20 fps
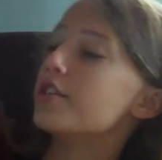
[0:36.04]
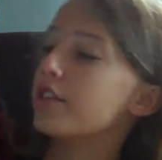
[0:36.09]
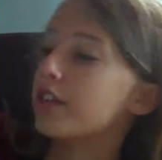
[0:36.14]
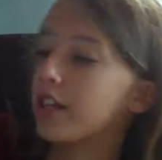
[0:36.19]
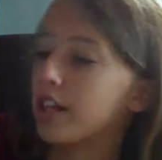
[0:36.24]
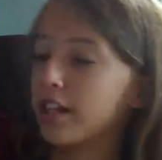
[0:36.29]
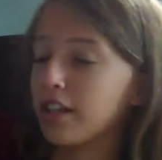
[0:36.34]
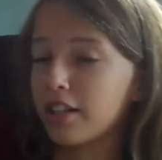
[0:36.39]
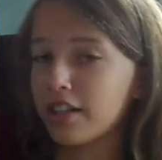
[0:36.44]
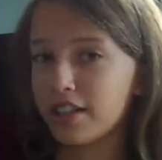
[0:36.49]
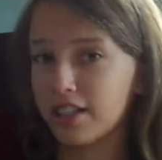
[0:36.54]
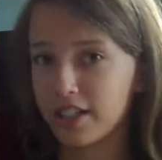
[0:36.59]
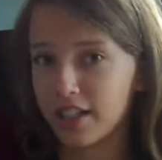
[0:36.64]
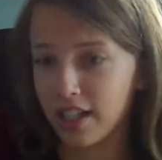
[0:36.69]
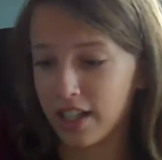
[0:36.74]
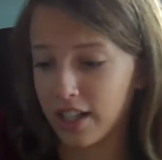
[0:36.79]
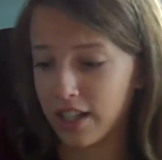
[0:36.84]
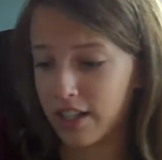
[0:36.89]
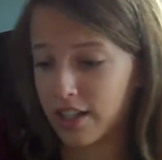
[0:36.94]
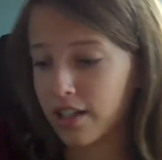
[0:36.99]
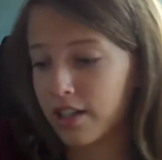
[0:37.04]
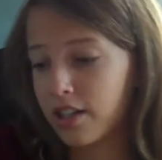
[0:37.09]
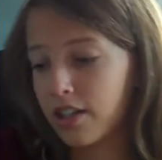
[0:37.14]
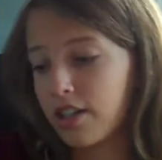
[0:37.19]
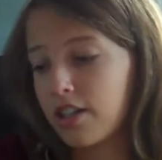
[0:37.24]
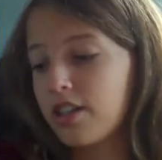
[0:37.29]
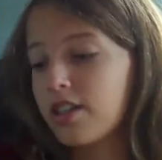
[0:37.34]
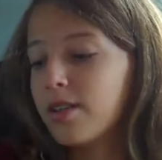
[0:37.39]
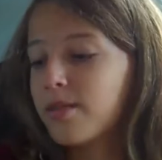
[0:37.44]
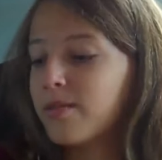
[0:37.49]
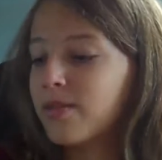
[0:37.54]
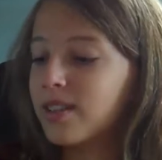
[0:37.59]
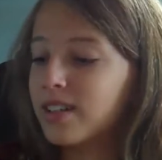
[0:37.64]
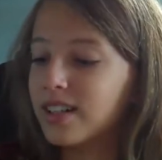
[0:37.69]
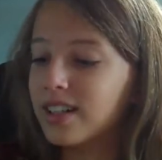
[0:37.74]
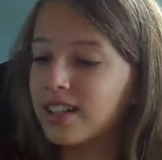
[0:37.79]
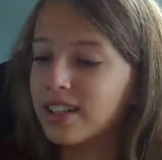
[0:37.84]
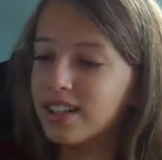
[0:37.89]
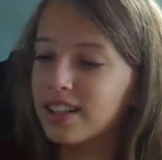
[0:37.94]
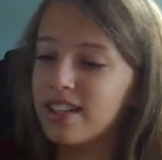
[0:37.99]
get it to stay.
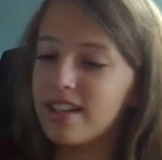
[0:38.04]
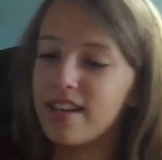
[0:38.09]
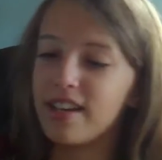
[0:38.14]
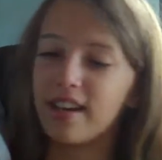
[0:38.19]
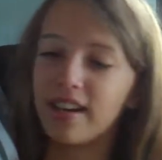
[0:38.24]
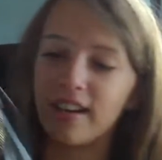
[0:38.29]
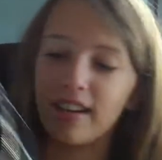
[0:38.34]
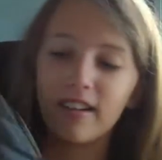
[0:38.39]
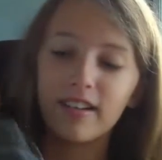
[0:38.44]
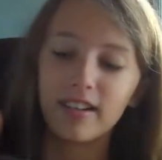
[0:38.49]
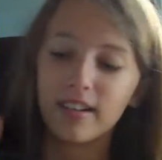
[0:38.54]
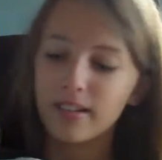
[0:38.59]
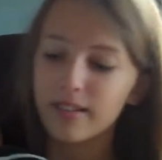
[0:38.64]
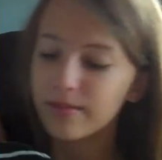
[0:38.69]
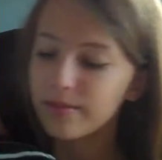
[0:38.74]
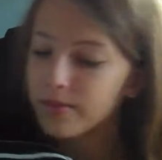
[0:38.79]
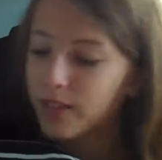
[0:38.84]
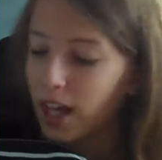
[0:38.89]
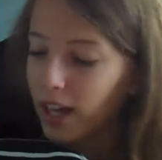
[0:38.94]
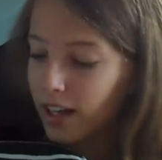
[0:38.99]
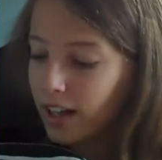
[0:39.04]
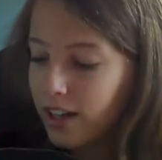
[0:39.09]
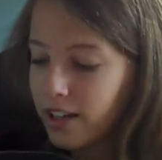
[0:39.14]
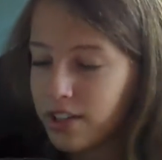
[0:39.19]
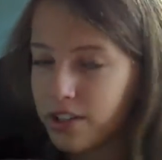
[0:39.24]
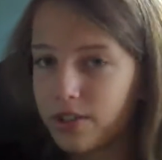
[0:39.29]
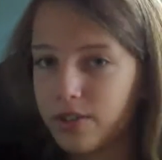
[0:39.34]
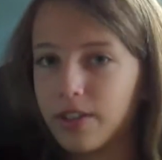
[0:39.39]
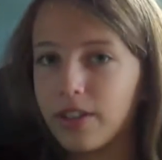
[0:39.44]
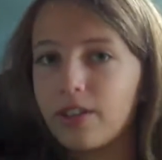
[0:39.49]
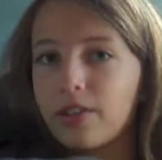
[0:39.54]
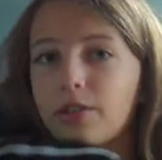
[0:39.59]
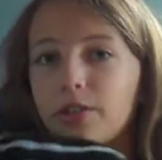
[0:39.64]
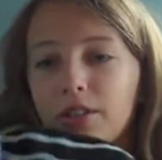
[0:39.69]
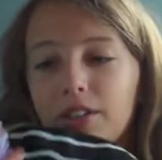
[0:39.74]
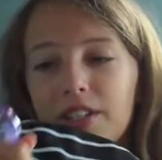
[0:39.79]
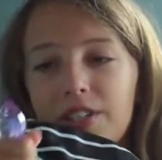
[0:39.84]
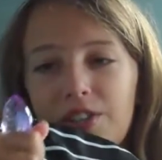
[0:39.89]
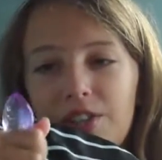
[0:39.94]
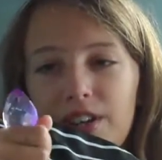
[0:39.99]
But, yeah, I got this really cool
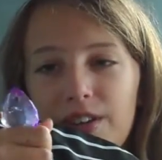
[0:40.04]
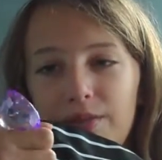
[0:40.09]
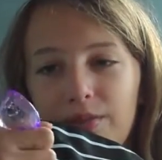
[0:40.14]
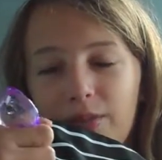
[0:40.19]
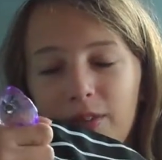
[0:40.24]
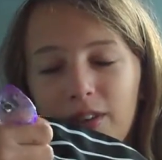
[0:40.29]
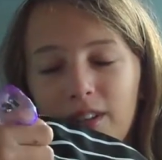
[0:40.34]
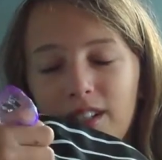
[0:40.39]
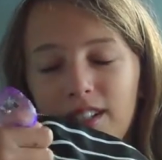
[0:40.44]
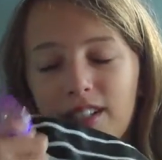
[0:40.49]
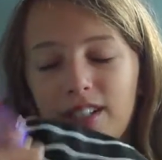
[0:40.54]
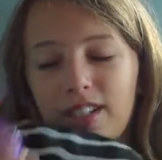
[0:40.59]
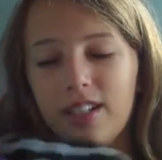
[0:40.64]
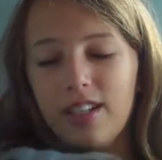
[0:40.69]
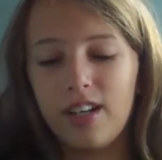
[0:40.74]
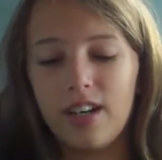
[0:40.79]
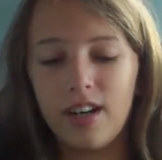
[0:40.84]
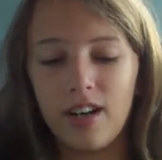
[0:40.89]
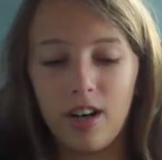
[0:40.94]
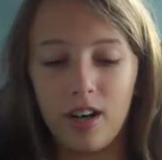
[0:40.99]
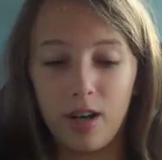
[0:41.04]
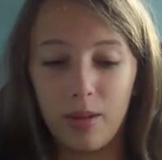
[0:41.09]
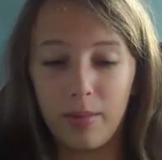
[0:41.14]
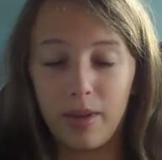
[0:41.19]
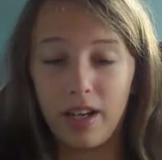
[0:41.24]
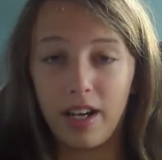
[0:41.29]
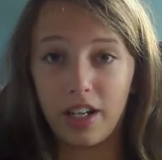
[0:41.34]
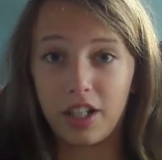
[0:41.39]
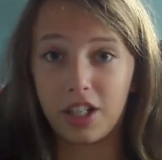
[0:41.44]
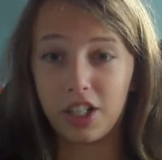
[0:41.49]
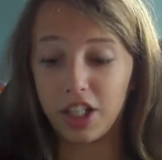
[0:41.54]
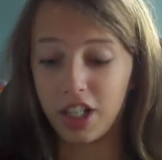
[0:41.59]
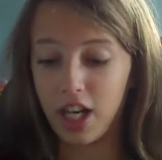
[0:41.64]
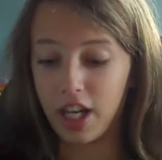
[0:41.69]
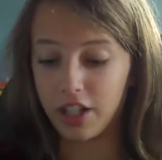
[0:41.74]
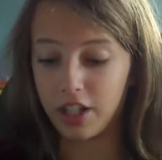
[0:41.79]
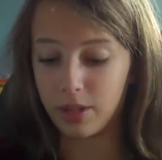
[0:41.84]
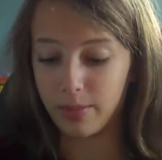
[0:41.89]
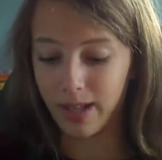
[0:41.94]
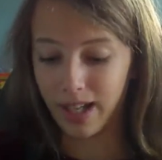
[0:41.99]
keychain for it. I actually got
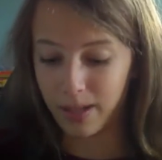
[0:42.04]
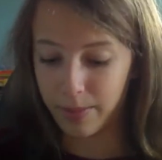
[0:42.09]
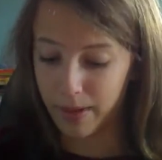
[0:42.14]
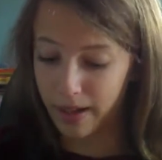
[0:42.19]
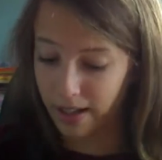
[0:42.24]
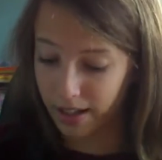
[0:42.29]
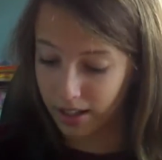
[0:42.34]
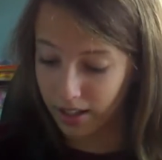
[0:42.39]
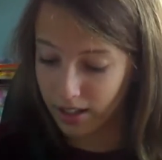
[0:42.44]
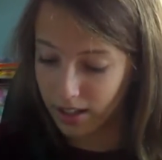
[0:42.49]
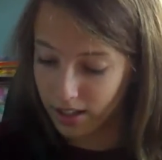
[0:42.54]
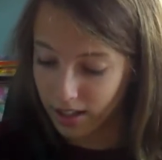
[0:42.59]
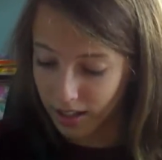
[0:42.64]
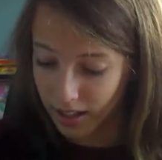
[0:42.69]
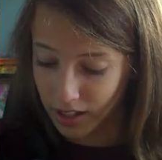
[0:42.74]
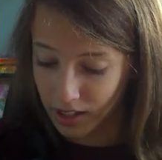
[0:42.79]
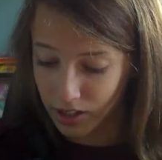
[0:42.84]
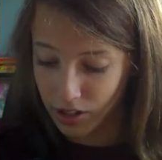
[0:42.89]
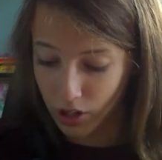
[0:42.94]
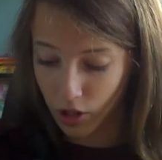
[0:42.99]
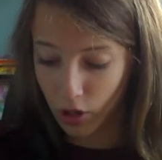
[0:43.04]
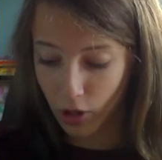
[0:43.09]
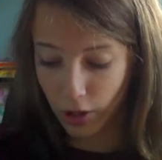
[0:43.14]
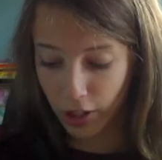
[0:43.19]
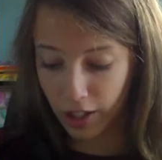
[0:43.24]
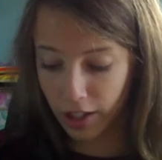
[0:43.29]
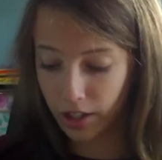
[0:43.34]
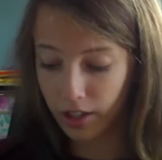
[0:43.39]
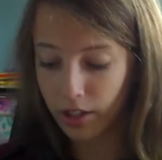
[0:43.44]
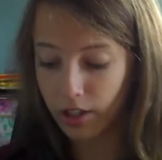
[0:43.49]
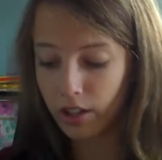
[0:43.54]
this backpack at Target.